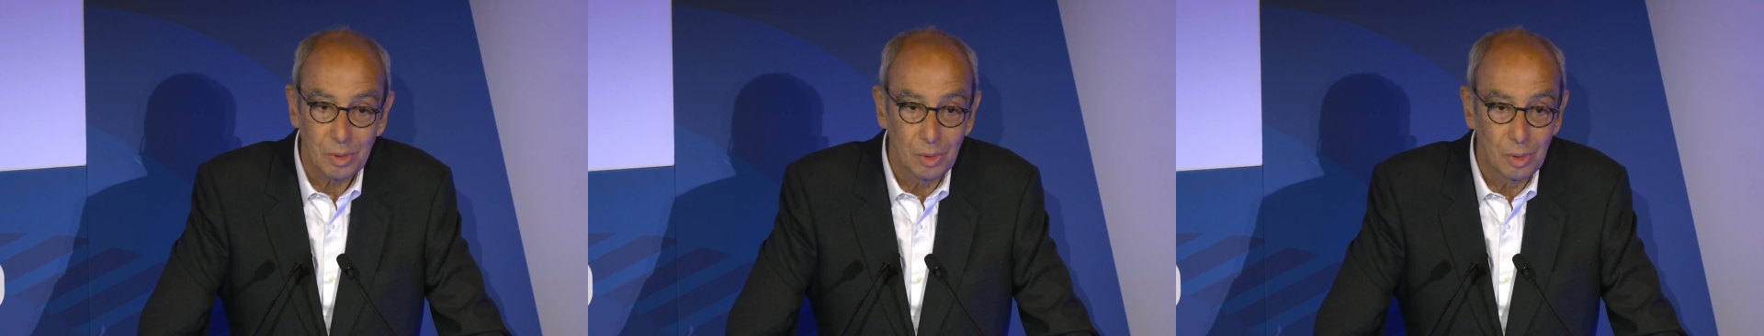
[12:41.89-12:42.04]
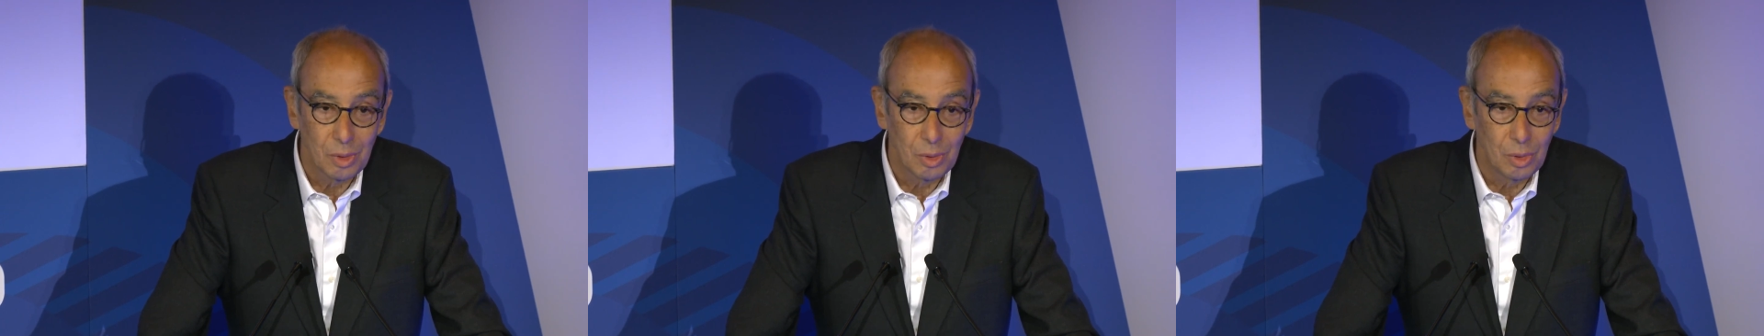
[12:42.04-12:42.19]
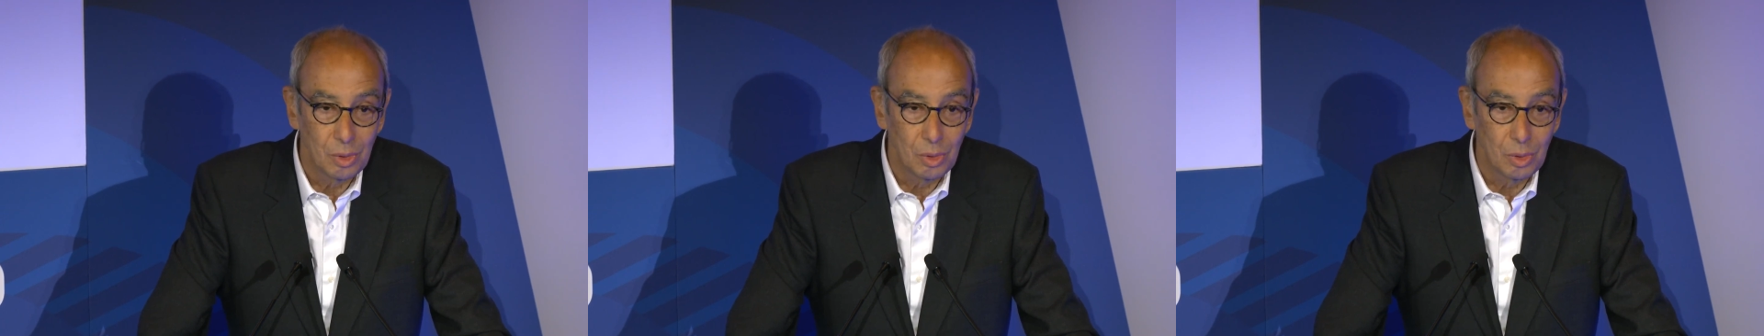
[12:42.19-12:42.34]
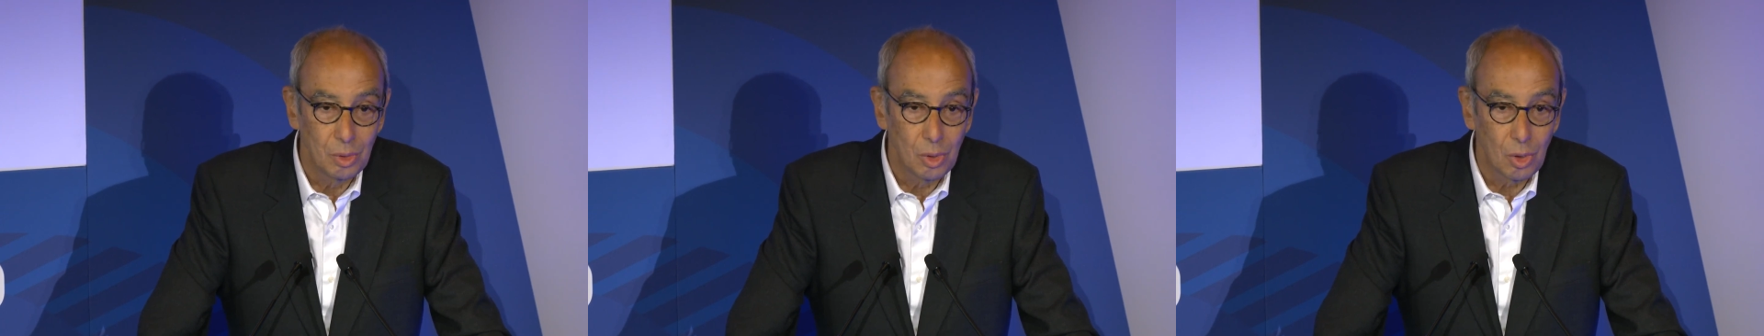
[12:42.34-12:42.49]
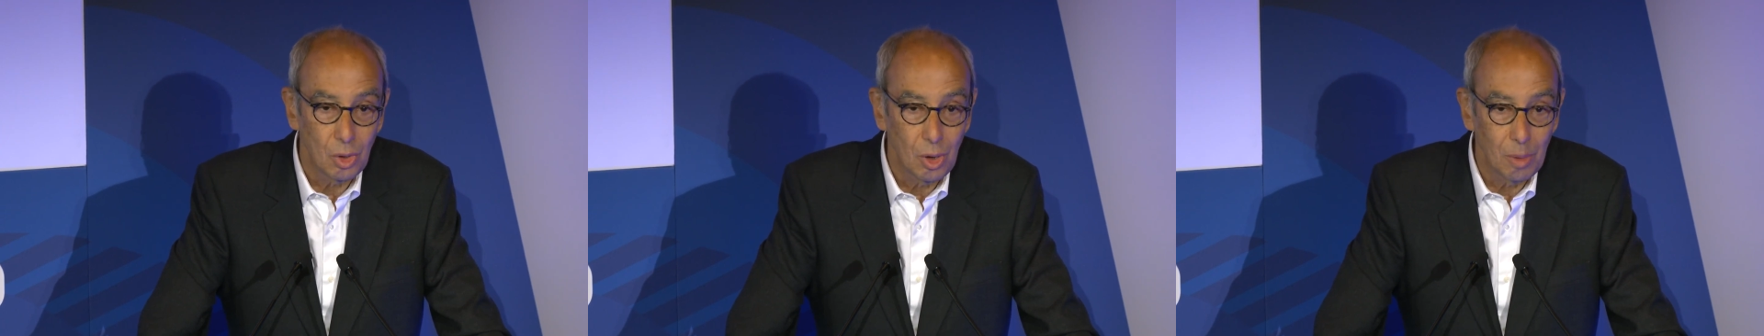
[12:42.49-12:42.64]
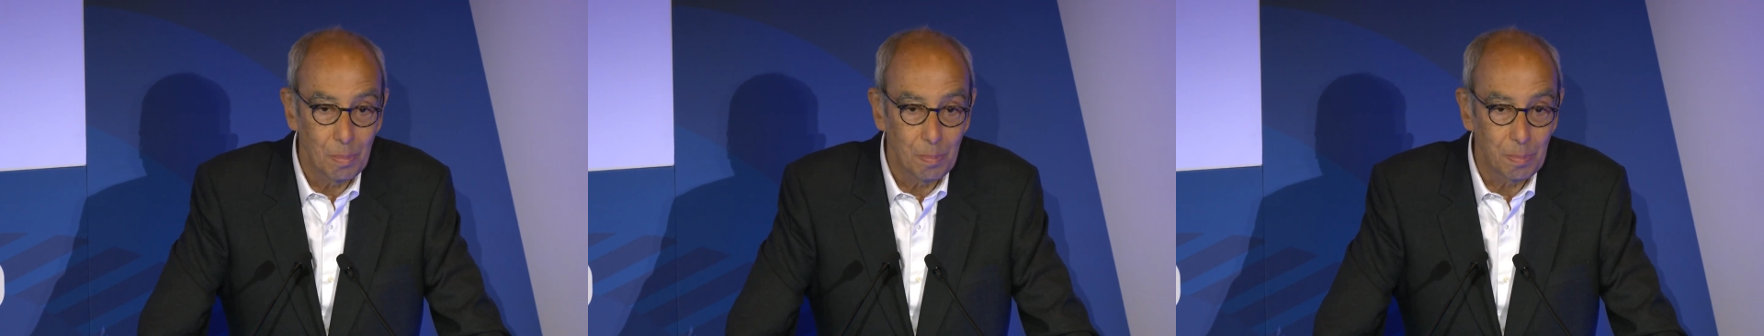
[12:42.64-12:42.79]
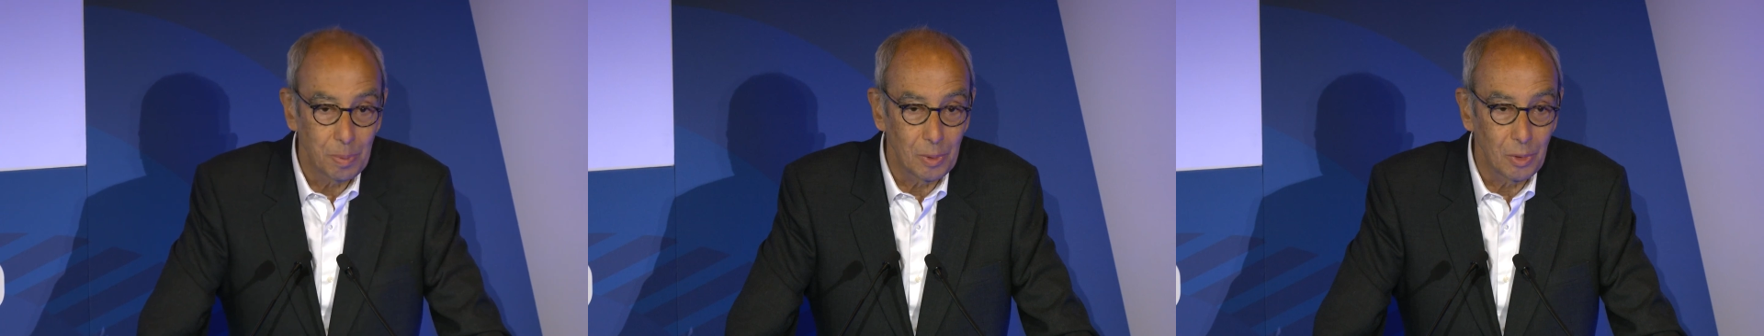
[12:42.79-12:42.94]
the time
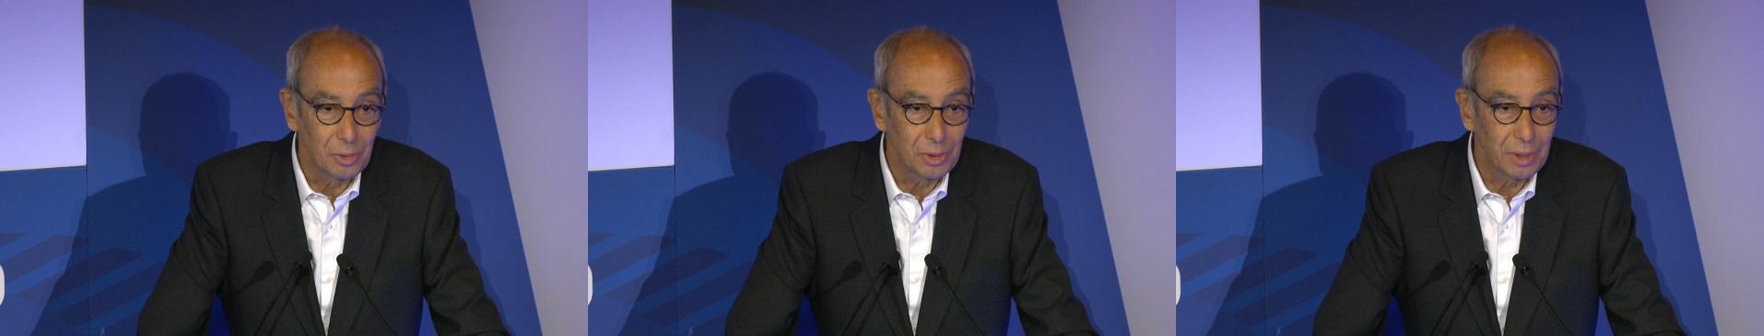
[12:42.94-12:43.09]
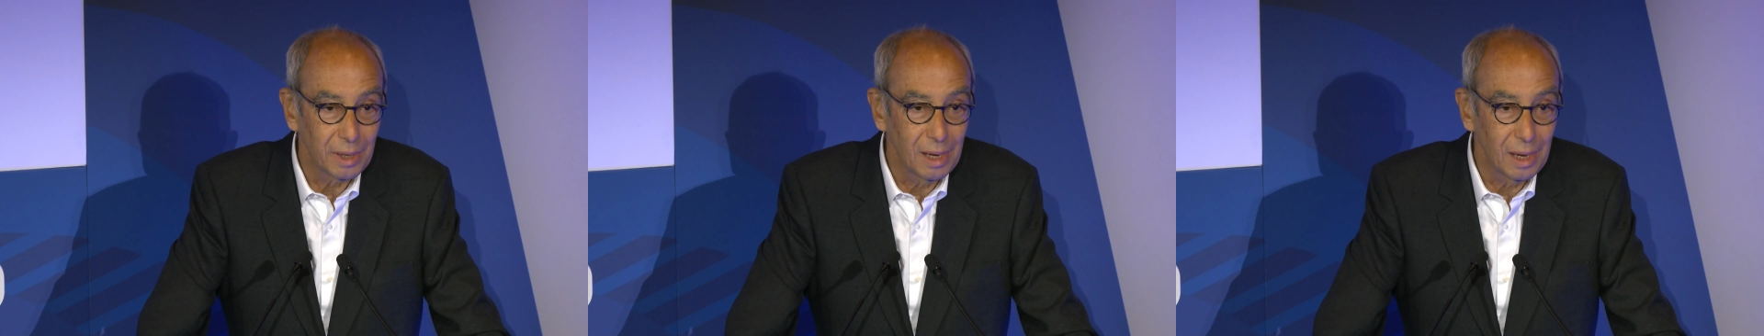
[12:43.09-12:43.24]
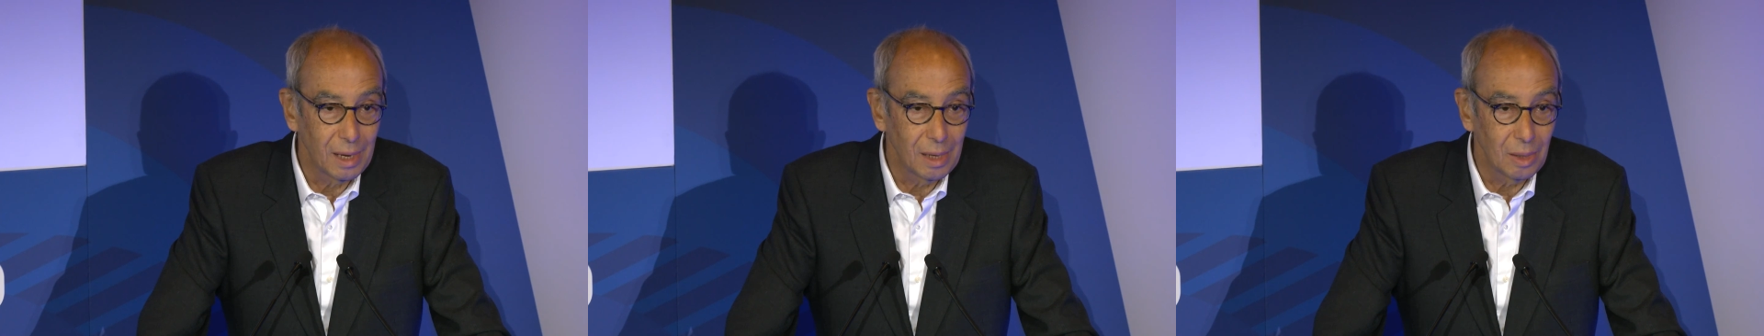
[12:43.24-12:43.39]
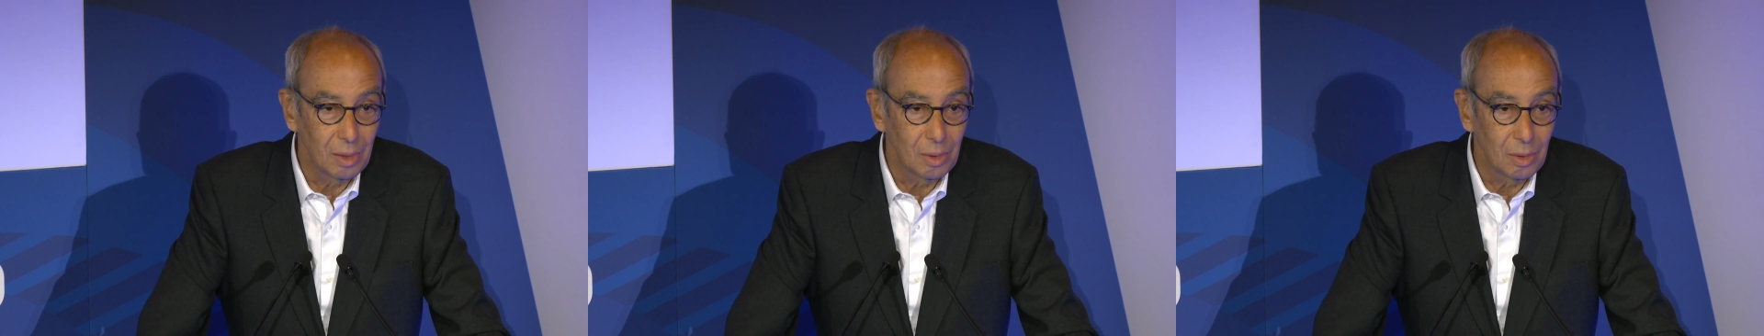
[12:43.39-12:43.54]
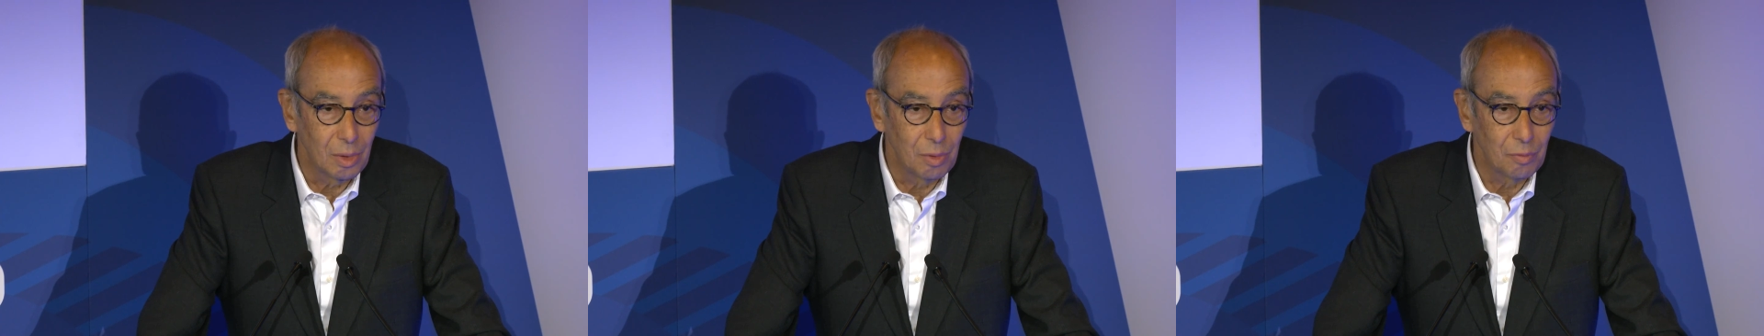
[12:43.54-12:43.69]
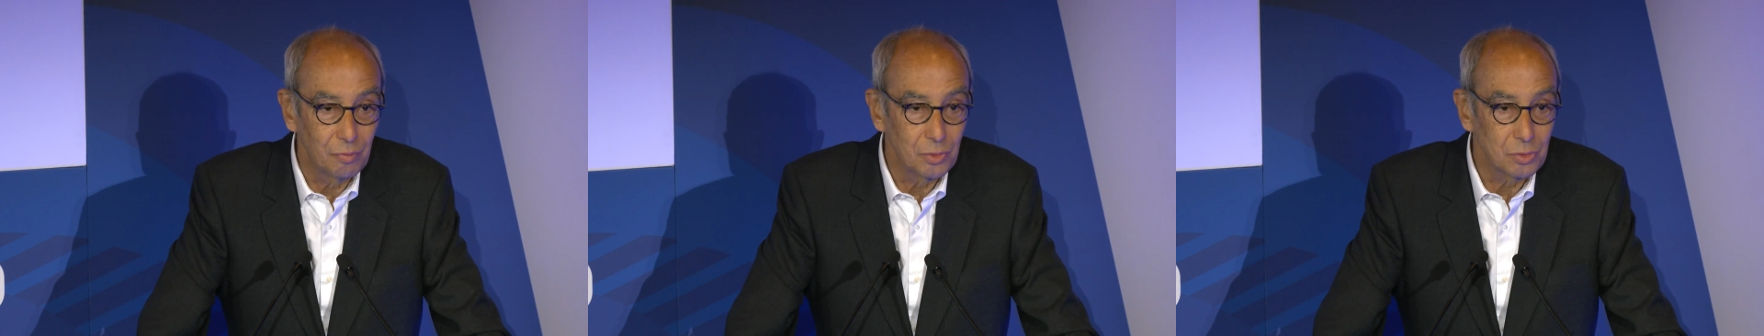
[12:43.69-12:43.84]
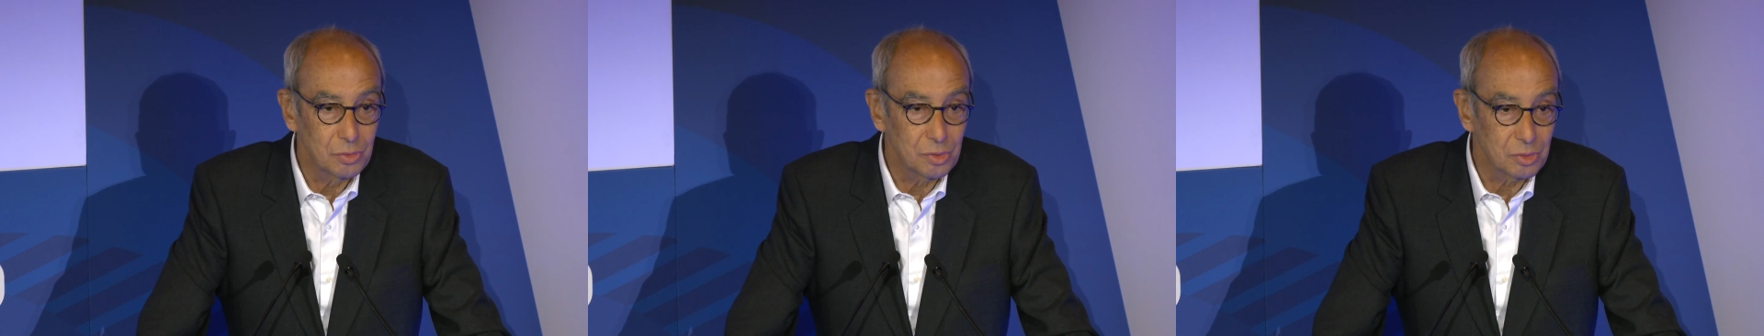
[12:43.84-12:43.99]
frame. The
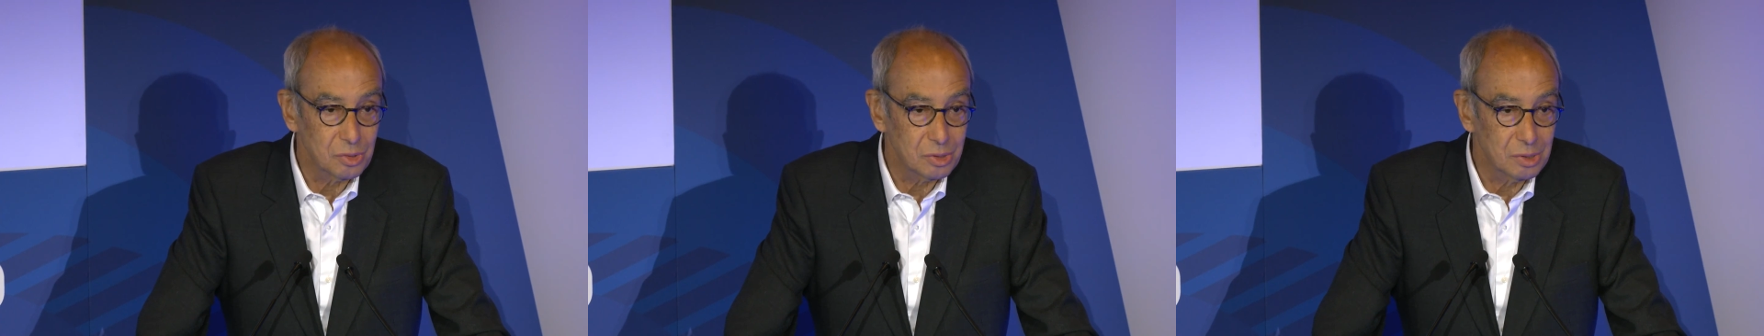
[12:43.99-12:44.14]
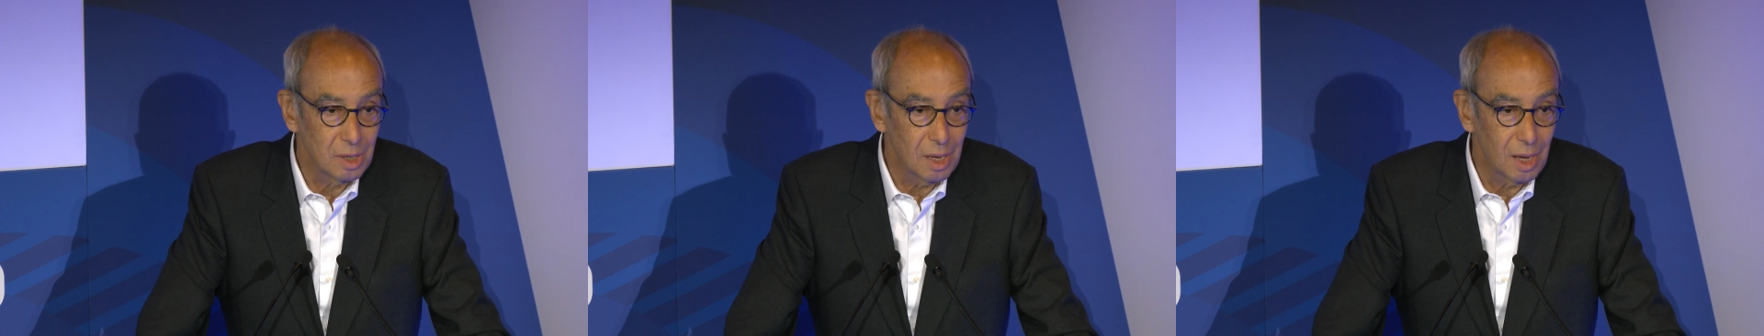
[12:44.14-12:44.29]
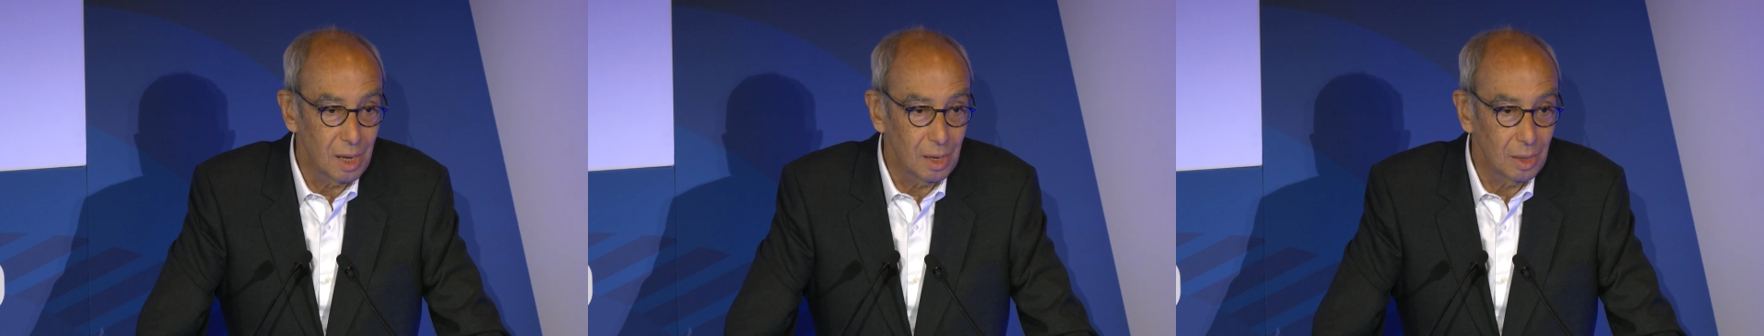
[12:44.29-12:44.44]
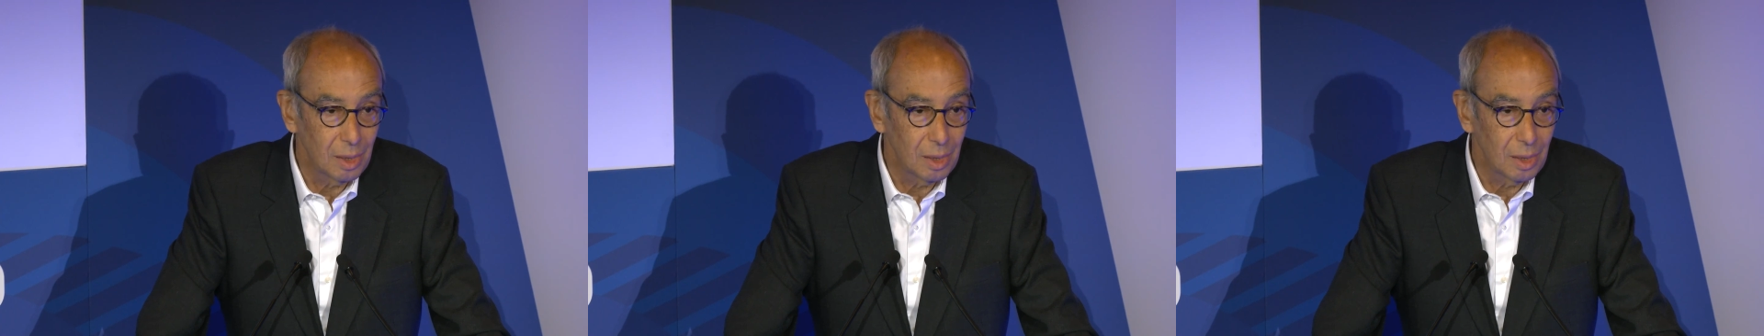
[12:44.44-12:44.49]
first one,